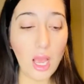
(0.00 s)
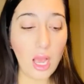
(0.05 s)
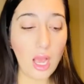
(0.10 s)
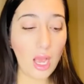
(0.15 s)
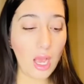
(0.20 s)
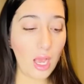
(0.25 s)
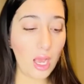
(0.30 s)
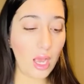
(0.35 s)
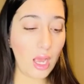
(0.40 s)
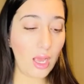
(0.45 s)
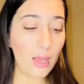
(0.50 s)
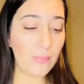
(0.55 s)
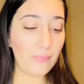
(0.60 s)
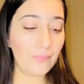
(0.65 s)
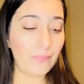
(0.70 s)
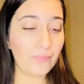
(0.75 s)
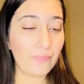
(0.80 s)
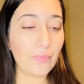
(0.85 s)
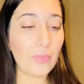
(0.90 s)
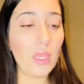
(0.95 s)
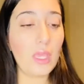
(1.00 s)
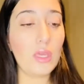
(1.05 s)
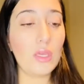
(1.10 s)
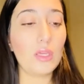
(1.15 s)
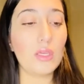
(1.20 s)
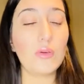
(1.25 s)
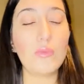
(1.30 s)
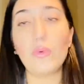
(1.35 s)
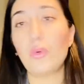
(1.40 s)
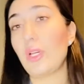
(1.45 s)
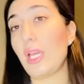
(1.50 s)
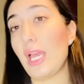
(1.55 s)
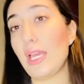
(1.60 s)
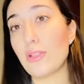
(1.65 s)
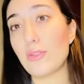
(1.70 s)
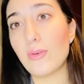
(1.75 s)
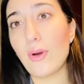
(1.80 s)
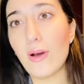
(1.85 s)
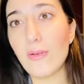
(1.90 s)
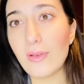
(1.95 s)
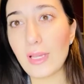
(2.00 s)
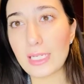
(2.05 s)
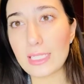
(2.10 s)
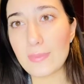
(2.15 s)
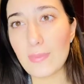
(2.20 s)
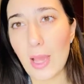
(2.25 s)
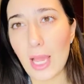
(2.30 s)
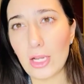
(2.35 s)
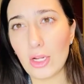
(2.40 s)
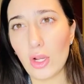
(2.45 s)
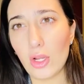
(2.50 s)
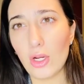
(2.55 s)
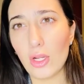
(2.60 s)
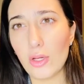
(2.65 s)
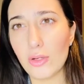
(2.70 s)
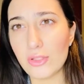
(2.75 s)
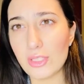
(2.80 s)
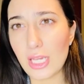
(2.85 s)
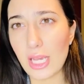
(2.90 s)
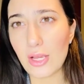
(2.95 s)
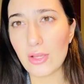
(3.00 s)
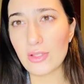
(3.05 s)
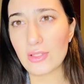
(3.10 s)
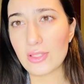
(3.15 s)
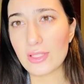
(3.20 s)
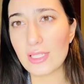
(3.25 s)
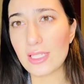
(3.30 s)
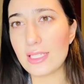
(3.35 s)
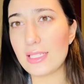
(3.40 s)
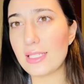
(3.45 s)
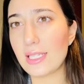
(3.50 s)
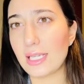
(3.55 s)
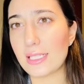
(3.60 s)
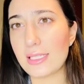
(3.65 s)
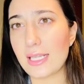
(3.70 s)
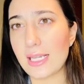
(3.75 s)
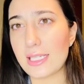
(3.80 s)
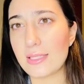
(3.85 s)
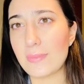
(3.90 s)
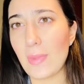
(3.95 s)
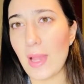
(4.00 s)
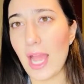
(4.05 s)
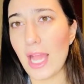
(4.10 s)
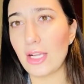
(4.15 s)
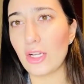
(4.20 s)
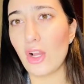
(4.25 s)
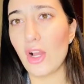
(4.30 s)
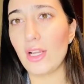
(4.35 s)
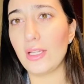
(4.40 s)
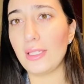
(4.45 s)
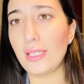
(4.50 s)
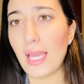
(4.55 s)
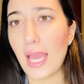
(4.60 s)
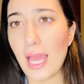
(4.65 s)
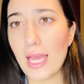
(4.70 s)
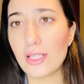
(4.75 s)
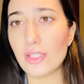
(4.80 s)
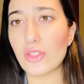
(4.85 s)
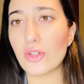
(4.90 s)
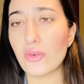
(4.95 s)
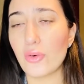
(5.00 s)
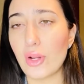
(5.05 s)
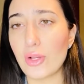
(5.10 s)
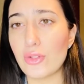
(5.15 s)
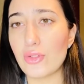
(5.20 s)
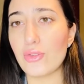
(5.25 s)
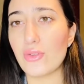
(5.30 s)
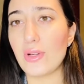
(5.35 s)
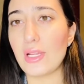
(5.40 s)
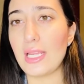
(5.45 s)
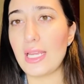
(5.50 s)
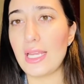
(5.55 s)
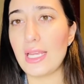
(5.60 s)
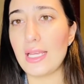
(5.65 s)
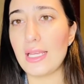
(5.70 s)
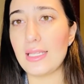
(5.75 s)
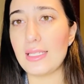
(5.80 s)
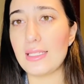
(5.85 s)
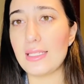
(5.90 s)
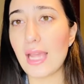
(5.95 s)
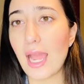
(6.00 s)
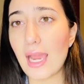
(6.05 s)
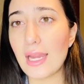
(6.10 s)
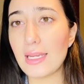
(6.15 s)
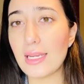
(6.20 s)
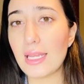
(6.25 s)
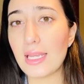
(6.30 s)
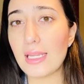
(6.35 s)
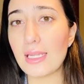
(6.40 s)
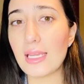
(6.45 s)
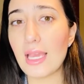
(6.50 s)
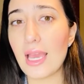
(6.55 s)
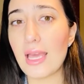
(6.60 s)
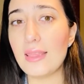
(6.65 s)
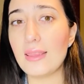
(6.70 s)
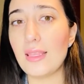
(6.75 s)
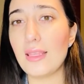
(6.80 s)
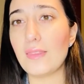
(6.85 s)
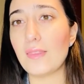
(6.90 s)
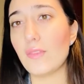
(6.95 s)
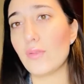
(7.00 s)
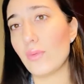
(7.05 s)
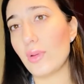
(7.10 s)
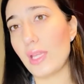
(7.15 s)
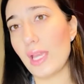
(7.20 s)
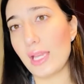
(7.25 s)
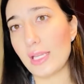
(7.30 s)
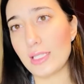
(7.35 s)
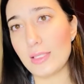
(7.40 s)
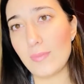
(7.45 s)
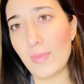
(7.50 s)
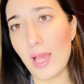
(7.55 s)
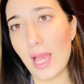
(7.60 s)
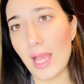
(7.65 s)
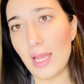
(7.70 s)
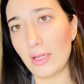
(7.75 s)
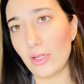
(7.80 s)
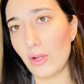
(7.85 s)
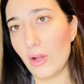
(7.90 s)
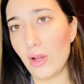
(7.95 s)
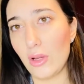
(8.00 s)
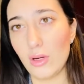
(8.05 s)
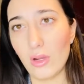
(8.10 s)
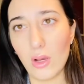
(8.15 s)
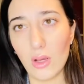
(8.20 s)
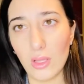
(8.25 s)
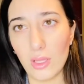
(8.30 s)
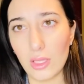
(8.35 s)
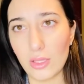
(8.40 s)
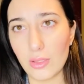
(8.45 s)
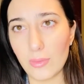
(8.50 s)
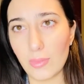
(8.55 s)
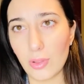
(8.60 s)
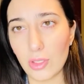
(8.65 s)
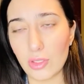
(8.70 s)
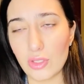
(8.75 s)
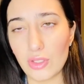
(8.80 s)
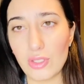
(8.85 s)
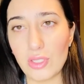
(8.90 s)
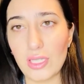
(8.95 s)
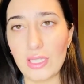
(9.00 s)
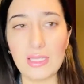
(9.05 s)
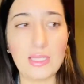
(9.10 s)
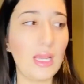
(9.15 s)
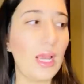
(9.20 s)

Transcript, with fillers: Um, you will get 12x back on hotels, 6x back on gas, grocery, and dining, and then 3x back on all other purchases.